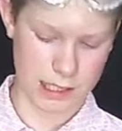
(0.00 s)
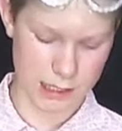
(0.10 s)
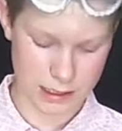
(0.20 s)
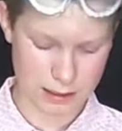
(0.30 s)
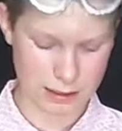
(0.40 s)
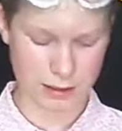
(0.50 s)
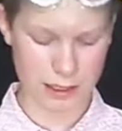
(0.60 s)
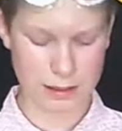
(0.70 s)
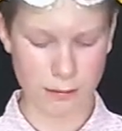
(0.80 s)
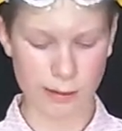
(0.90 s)

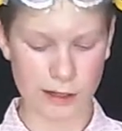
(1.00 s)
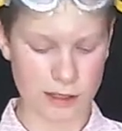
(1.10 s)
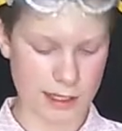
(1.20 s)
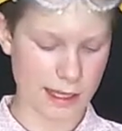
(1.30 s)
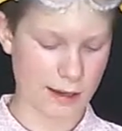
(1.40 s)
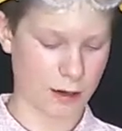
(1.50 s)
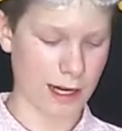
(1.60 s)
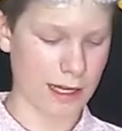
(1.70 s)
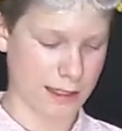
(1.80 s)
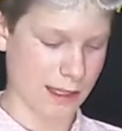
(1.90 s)
It's about to get
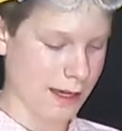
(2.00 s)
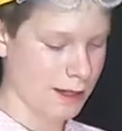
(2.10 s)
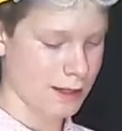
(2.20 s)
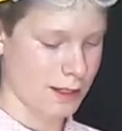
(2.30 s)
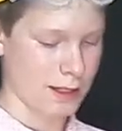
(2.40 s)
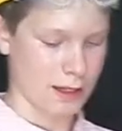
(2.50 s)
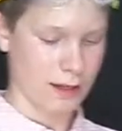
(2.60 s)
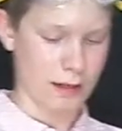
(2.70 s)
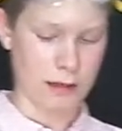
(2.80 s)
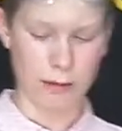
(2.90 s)
crazy
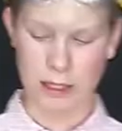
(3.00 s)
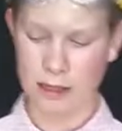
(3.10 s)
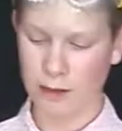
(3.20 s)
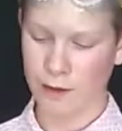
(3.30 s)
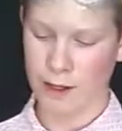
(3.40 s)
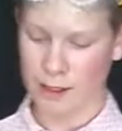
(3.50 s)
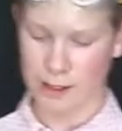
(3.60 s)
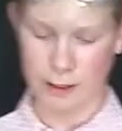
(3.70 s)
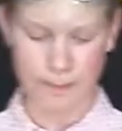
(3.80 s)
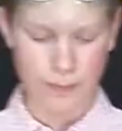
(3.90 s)
with the
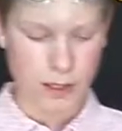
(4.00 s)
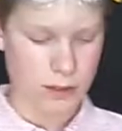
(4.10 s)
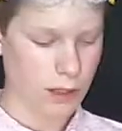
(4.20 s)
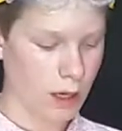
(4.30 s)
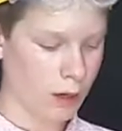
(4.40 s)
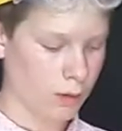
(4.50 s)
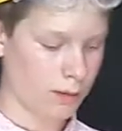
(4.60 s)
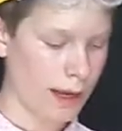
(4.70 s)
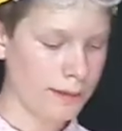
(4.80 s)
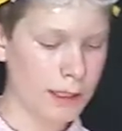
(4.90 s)
vinegar. So
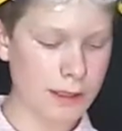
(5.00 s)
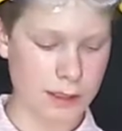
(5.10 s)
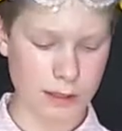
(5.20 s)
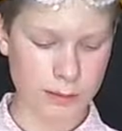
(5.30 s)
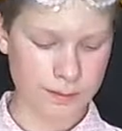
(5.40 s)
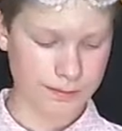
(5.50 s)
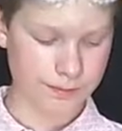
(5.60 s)
what I'm gonna do